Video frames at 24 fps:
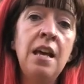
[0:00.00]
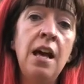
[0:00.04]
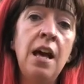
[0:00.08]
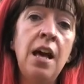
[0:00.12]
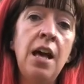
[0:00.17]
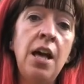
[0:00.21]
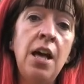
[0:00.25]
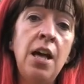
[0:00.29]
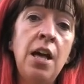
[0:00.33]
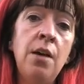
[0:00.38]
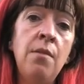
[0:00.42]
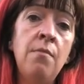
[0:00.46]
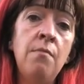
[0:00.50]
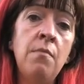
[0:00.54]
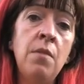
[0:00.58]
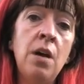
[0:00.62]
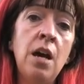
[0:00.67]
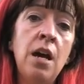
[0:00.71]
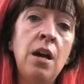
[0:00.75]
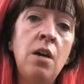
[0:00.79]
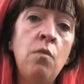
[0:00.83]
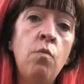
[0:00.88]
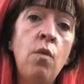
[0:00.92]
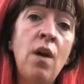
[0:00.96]

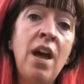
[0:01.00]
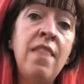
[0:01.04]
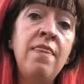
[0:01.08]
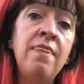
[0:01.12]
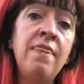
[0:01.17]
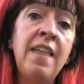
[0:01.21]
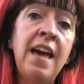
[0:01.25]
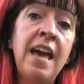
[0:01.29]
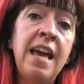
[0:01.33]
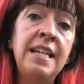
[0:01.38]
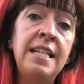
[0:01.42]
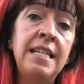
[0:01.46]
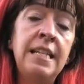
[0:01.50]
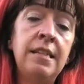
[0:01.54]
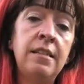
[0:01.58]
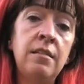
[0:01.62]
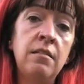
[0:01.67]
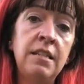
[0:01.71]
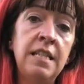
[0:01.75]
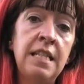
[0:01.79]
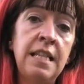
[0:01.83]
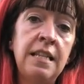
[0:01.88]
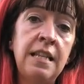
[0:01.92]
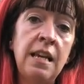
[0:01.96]
when they
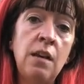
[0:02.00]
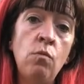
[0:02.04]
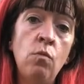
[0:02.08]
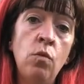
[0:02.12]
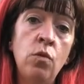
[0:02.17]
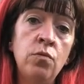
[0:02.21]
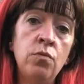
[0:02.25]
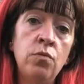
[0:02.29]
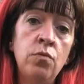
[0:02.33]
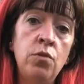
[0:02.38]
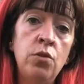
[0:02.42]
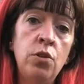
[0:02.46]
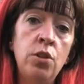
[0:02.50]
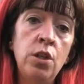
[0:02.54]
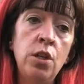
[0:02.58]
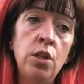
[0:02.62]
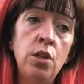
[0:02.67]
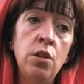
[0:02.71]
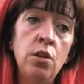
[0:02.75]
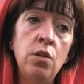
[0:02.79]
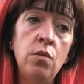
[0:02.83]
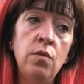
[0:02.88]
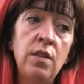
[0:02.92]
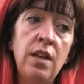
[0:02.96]
decide that they want
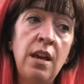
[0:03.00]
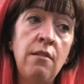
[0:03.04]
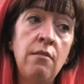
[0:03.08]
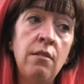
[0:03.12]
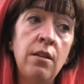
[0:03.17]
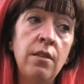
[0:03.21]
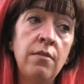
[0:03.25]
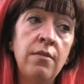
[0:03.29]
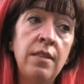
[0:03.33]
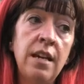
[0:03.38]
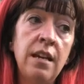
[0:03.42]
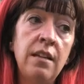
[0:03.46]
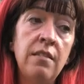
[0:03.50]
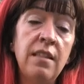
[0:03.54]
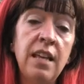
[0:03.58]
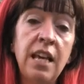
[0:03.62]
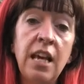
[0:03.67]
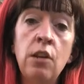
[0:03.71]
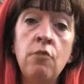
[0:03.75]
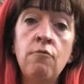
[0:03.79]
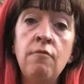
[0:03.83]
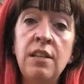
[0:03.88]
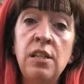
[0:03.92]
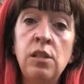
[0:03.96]
to, they're
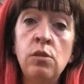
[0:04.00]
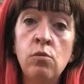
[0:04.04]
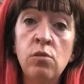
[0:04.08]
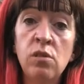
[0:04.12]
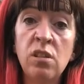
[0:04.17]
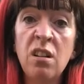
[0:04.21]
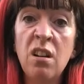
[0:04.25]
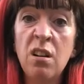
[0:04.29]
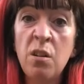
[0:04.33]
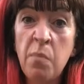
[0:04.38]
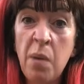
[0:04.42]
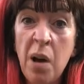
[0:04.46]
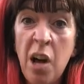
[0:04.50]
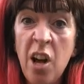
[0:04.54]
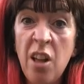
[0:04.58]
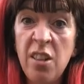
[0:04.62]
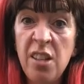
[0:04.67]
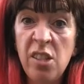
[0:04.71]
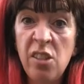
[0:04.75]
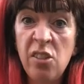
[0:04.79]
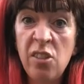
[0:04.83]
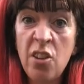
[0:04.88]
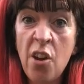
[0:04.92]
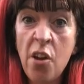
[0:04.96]
going to resource guard a part of
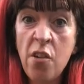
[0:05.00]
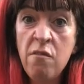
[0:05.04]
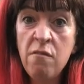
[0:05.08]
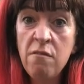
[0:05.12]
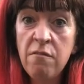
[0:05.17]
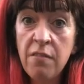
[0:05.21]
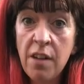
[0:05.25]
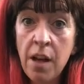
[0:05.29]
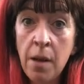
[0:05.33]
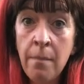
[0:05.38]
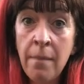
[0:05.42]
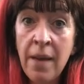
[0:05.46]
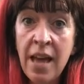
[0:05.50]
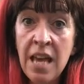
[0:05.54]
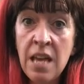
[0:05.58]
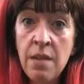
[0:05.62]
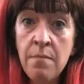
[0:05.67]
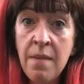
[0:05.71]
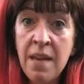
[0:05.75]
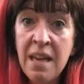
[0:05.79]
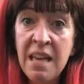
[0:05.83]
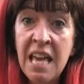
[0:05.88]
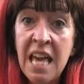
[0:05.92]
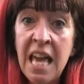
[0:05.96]
the sofa
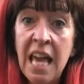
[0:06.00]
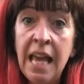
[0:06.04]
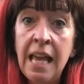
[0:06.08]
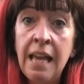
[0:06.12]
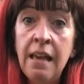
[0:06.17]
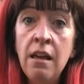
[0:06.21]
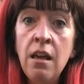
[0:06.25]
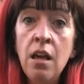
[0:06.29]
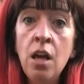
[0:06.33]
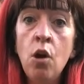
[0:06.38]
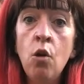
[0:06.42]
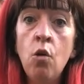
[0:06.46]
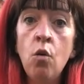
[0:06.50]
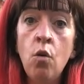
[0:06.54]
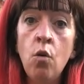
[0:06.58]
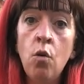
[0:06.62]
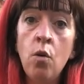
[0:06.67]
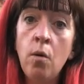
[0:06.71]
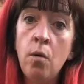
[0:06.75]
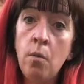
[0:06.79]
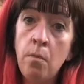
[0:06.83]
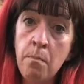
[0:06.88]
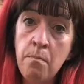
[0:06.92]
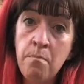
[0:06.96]
maybe,
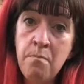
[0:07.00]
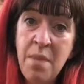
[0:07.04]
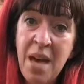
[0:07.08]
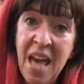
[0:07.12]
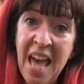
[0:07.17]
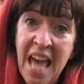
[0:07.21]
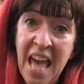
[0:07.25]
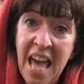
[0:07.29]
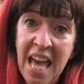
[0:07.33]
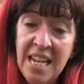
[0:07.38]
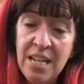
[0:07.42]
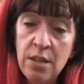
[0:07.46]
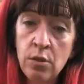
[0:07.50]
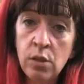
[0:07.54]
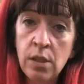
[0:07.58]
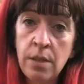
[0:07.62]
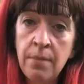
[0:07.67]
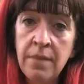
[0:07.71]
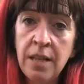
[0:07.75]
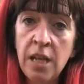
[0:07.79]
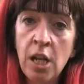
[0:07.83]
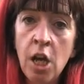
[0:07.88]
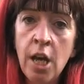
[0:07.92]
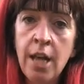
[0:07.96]
or bed or
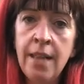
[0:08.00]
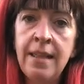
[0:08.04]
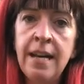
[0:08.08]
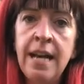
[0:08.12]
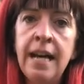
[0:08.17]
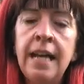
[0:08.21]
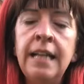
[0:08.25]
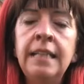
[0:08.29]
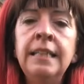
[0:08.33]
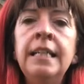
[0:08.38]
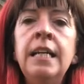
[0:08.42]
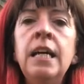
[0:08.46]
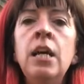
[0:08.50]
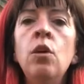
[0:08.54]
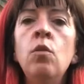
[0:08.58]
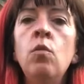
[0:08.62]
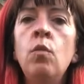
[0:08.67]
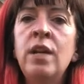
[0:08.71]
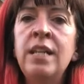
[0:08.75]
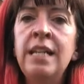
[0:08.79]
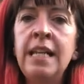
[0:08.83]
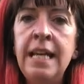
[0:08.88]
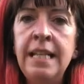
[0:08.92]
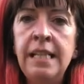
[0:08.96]
something like that,
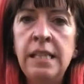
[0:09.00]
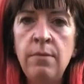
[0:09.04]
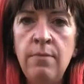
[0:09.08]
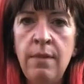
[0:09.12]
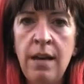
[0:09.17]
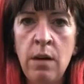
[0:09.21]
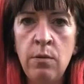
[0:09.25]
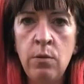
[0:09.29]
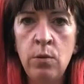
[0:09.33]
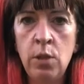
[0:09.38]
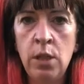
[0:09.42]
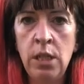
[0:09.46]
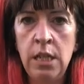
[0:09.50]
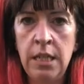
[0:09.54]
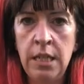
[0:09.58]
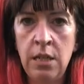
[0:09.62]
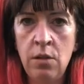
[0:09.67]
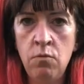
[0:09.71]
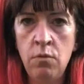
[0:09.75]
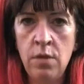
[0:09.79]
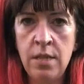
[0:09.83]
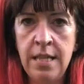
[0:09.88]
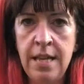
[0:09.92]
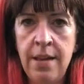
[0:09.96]
we need to be able to
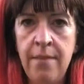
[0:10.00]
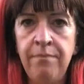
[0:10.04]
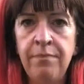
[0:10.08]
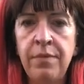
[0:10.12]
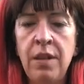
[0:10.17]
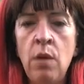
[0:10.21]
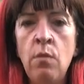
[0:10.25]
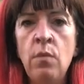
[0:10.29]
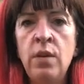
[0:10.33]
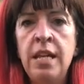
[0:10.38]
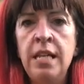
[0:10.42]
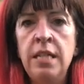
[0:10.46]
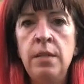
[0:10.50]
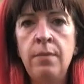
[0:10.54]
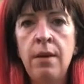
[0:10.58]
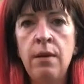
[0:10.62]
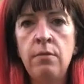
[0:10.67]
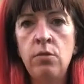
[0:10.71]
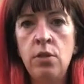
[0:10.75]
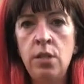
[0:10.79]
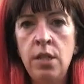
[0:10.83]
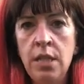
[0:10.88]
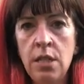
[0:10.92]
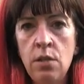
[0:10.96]
deal with it. And we need to be
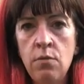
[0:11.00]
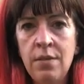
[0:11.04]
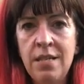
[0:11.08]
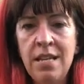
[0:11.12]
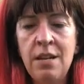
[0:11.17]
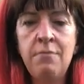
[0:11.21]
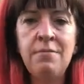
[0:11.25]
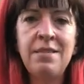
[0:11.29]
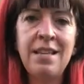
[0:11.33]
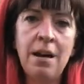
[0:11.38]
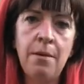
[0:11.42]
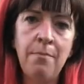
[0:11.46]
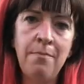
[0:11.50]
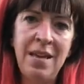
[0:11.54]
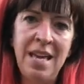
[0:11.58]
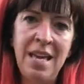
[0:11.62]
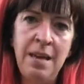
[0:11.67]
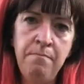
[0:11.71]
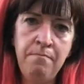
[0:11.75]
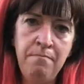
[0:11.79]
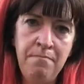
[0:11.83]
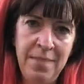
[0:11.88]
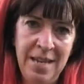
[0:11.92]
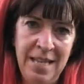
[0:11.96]
able to deal with it without
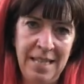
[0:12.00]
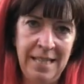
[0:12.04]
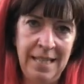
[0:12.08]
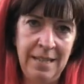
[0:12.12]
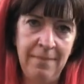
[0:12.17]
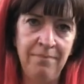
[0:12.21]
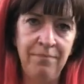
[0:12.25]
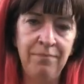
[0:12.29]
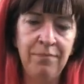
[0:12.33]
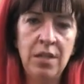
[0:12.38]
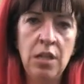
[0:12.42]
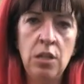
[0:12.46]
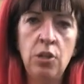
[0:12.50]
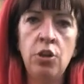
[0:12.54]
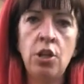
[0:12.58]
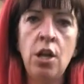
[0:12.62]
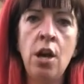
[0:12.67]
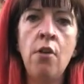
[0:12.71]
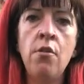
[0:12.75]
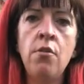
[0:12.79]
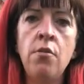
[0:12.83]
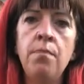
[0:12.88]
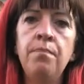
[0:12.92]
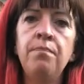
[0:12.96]
being bitten.
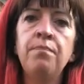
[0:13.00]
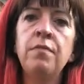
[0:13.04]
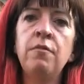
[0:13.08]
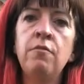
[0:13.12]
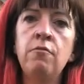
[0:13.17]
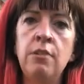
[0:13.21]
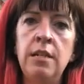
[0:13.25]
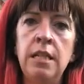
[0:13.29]
So for